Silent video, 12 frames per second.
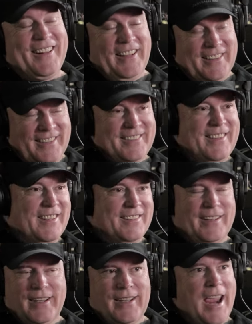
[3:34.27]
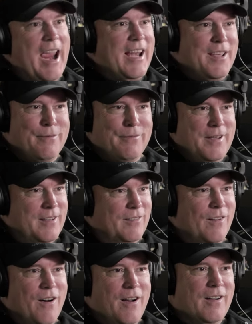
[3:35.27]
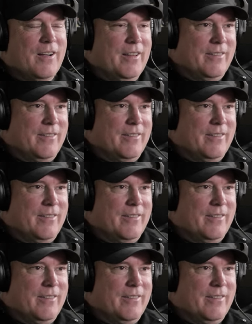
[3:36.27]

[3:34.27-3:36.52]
like this thing's like 80 feet long.